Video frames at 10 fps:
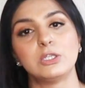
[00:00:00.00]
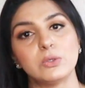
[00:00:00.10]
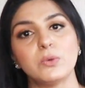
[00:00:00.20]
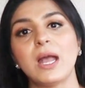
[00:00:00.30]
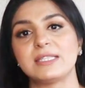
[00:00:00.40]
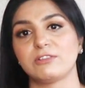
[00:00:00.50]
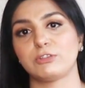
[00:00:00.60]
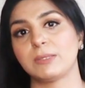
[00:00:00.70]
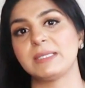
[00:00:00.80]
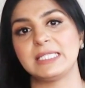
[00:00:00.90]
you as a
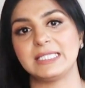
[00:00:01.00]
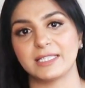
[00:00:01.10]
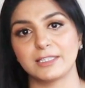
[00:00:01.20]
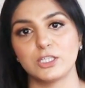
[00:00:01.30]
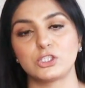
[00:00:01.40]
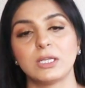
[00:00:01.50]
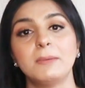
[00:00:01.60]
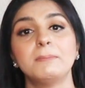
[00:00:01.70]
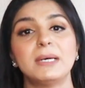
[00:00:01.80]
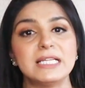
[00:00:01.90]
pharmacy
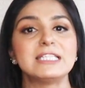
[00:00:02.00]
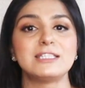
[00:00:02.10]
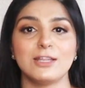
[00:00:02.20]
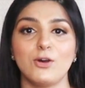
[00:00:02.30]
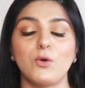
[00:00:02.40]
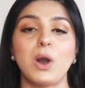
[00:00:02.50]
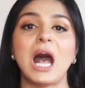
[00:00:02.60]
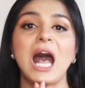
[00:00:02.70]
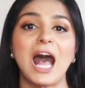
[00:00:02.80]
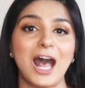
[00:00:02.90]
technician must know
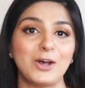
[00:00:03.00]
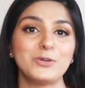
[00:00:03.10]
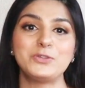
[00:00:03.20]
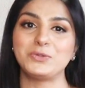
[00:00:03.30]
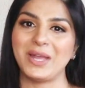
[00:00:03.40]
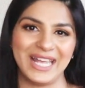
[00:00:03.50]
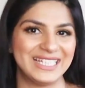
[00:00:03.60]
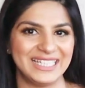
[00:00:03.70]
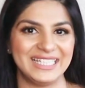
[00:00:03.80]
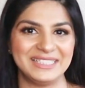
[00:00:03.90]
how to
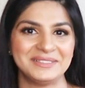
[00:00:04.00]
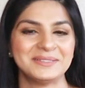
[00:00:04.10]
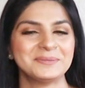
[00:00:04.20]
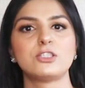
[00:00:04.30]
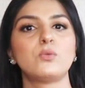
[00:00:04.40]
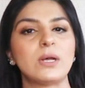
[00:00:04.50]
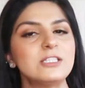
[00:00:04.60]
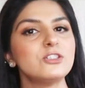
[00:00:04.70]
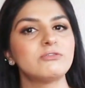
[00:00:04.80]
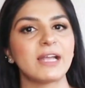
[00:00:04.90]
handle it. So
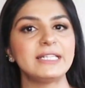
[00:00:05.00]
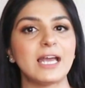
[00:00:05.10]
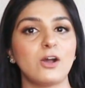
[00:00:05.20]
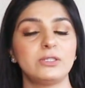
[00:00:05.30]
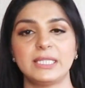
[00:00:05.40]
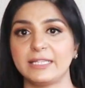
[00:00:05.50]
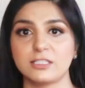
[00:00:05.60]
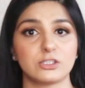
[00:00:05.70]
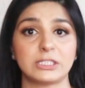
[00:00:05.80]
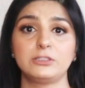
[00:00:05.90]
once you find out that a
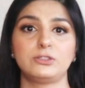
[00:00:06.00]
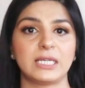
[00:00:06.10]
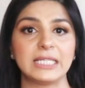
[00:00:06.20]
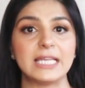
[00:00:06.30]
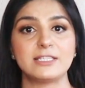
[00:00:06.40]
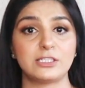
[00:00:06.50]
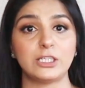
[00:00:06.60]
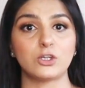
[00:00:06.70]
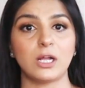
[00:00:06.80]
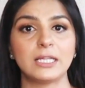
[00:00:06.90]
certain drug is
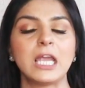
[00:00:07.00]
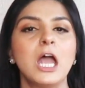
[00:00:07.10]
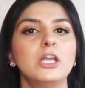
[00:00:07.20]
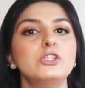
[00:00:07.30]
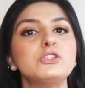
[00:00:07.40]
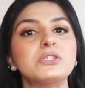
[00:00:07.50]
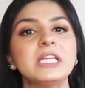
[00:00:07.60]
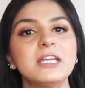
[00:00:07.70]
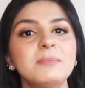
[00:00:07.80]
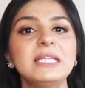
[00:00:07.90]
recalled, you should
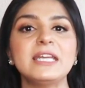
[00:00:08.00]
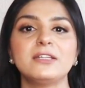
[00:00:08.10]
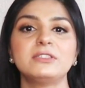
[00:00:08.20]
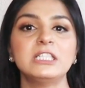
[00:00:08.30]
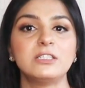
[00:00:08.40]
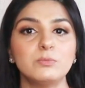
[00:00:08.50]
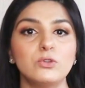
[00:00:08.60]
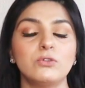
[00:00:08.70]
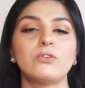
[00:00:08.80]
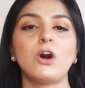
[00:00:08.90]
immediately
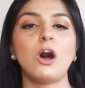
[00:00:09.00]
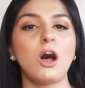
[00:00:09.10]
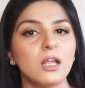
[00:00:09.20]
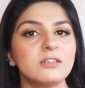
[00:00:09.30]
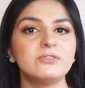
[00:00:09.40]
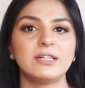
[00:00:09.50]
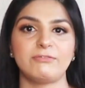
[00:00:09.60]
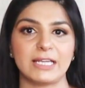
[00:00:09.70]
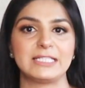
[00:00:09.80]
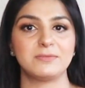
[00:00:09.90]
remove all of the
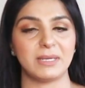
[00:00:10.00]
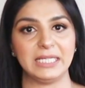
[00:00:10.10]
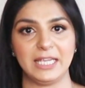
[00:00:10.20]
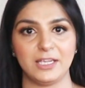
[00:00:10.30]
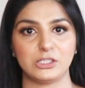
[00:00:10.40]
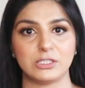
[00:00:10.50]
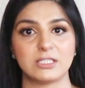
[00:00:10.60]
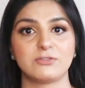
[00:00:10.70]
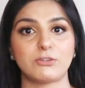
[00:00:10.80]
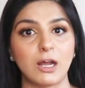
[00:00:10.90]
affected
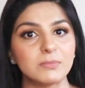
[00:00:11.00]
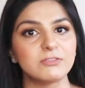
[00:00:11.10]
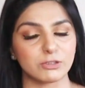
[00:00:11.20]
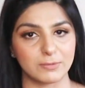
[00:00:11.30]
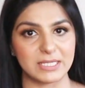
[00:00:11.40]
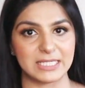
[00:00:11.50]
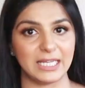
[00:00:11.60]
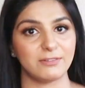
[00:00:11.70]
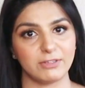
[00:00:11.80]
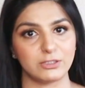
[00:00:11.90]
medications from the
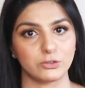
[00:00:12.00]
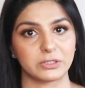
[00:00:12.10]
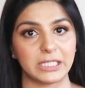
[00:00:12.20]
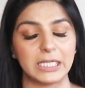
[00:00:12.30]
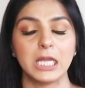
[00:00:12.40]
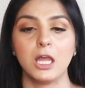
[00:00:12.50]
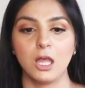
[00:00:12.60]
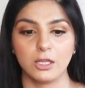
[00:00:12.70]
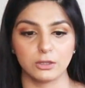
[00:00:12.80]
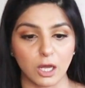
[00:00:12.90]
pharmacy inventory.
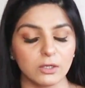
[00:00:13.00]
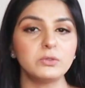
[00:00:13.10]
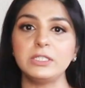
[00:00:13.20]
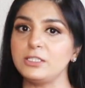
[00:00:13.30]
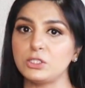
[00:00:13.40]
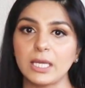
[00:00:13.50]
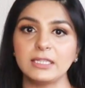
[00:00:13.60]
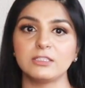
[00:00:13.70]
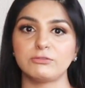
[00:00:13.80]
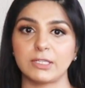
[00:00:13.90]
Not only
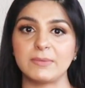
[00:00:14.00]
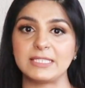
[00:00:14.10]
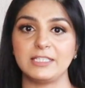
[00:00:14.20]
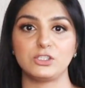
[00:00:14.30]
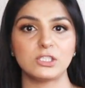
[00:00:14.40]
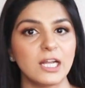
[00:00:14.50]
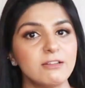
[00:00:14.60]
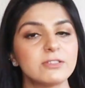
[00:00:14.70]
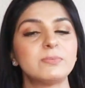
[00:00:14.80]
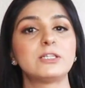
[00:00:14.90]
check the pharmacy
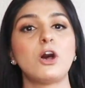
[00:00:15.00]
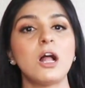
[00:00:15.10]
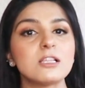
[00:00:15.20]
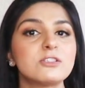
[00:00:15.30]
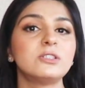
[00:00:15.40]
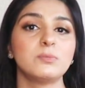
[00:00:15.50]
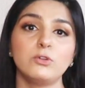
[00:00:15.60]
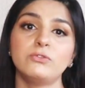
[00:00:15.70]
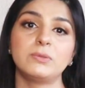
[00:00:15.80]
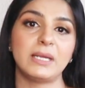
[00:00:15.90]
shelves, but also
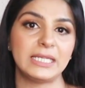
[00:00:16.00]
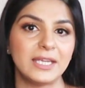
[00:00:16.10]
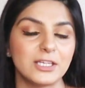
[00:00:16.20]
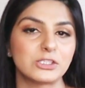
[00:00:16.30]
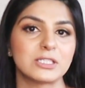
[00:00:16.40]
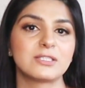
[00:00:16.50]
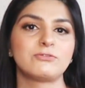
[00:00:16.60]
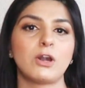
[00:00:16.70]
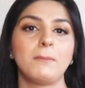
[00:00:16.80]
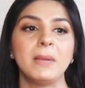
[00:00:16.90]
remove the medications
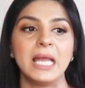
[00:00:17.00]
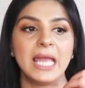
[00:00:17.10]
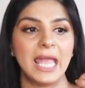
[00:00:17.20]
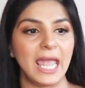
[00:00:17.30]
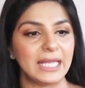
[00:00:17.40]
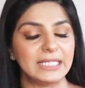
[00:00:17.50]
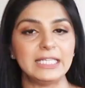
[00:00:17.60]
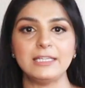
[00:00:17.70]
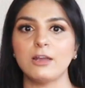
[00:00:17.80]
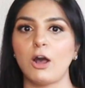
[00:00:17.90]
from
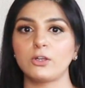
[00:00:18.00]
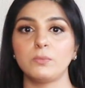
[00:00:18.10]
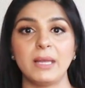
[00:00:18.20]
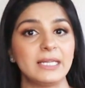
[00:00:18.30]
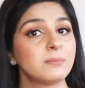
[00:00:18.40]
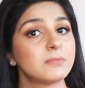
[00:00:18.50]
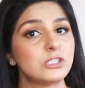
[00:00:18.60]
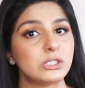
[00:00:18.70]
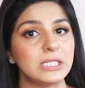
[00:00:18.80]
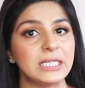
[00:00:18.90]
any automatic
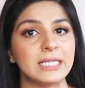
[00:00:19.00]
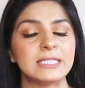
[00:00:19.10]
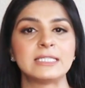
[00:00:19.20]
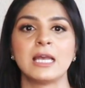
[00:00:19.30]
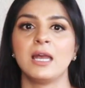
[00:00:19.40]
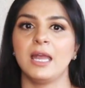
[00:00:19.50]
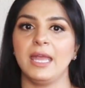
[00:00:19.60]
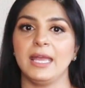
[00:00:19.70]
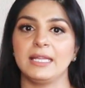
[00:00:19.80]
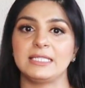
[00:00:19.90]
machines
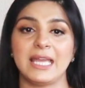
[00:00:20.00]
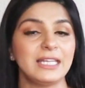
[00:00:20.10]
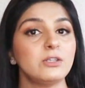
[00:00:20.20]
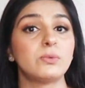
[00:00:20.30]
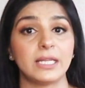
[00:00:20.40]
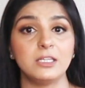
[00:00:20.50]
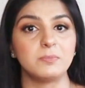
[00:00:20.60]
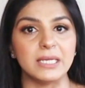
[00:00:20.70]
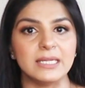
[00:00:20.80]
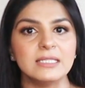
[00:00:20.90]
and any ready
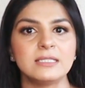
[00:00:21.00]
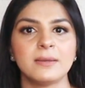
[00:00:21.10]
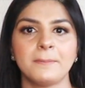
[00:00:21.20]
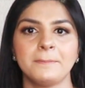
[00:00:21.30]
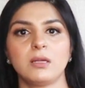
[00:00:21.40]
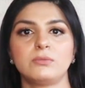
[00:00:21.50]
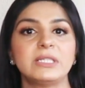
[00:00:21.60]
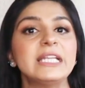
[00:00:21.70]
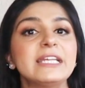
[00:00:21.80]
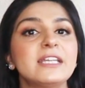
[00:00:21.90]
bins.
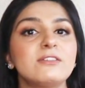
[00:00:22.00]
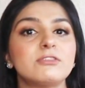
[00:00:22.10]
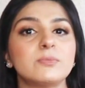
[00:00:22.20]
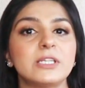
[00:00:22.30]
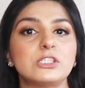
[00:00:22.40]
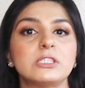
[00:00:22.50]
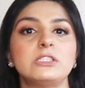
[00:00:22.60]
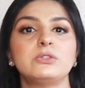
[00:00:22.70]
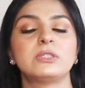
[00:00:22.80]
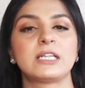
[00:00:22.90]
Relay the
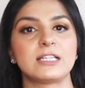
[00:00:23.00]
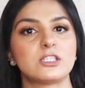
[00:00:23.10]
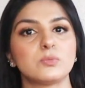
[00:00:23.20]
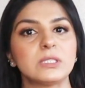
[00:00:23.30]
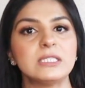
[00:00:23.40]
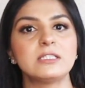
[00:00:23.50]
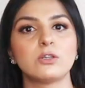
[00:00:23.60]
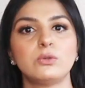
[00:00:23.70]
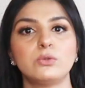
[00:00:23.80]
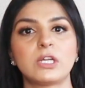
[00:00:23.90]
information to the customers
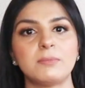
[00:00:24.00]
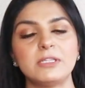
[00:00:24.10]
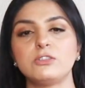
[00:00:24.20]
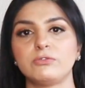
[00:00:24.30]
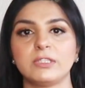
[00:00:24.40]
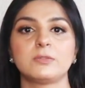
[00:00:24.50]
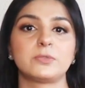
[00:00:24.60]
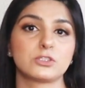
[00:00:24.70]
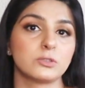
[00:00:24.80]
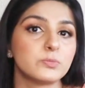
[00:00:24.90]
who come in to fill the
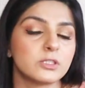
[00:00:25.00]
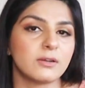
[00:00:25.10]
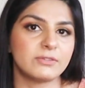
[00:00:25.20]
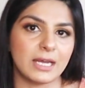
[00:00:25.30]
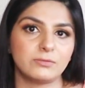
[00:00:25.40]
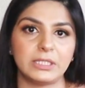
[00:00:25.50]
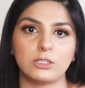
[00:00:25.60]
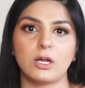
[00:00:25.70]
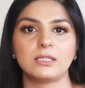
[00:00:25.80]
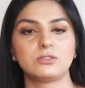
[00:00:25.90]
prescription of that
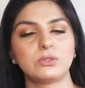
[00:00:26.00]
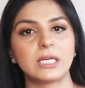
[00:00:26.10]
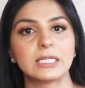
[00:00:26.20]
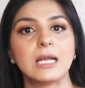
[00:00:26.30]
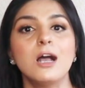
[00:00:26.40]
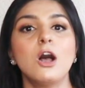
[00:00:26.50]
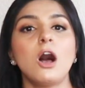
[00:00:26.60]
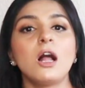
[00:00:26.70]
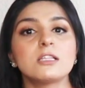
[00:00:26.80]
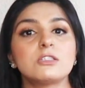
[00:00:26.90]
recalled drug.
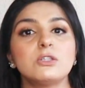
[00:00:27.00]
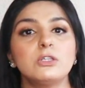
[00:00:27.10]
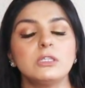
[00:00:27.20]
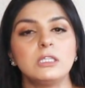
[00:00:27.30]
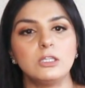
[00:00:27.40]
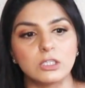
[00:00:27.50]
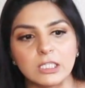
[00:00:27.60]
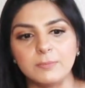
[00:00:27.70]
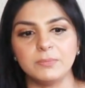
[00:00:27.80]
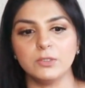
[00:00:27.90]
Also, look
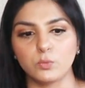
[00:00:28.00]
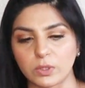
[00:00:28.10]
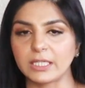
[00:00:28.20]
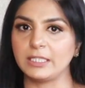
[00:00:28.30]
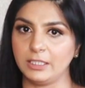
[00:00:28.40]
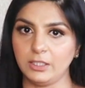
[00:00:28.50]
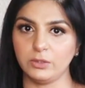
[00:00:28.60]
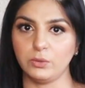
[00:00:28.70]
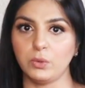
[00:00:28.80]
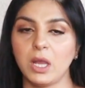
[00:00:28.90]
up the work
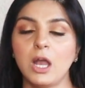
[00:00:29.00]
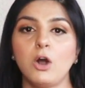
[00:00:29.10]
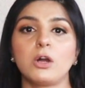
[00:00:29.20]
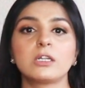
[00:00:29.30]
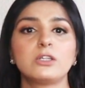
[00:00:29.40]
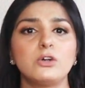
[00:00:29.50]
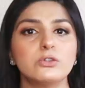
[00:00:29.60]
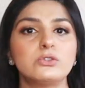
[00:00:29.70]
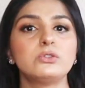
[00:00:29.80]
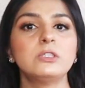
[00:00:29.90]
queue or
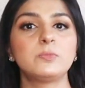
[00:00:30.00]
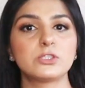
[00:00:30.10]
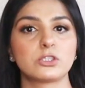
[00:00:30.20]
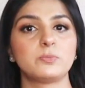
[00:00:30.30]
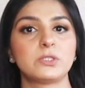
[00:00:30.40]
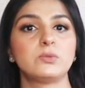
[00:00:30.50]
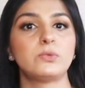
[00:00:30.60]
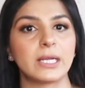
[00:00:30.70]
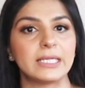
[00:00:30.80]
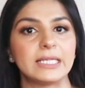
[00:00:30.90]
go through the prescription
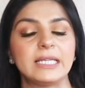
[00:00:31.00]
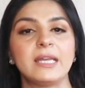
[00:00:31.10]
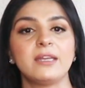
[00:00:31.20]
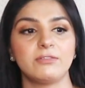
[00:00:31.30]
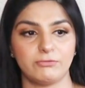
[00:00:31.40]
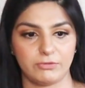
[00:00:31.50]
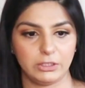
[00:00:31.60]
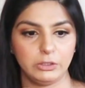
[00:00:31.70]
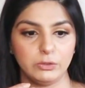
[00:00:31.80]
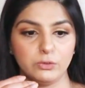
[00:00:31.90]
record. If
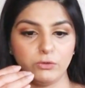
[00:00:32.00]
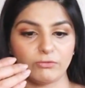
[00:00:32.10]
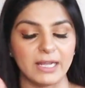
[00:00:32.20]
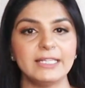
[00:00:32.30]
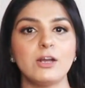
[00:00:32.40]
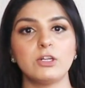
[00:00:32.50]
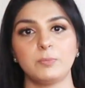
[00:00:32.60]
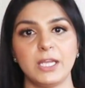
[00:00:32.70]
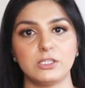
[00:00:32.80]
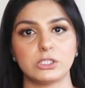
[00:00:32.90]
you find out a
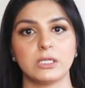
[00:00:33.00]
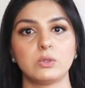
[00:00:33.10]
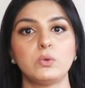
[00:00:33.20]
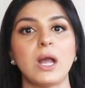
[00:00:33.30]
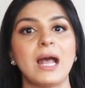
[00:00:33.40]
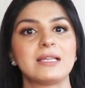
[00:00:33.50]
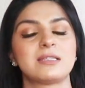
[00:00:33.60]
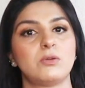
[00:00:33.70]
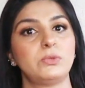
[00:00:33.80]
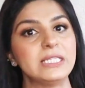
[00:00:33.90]
patient who has
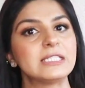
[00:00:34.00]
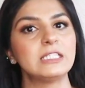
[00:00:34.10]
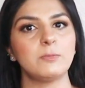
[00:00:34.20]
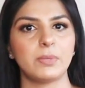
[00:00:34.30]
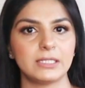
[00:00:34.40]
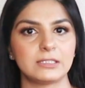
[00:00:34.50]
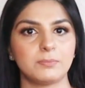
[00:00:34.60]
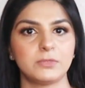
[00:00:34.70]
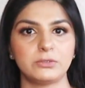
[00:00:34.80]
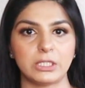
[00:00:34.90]
recently picked
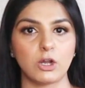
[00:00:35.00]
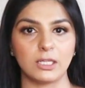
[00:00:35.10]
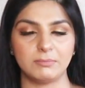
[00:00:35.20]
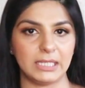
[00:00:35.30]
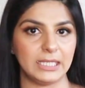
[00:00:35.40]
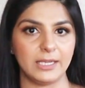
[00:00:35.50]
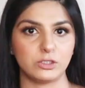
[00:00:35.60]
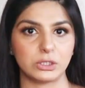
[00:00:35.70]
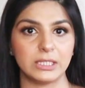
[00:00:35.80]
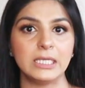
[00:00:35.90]
up the recalled
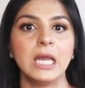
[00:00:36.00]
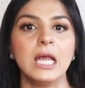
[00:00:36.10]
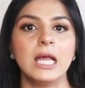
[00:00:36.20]
medication,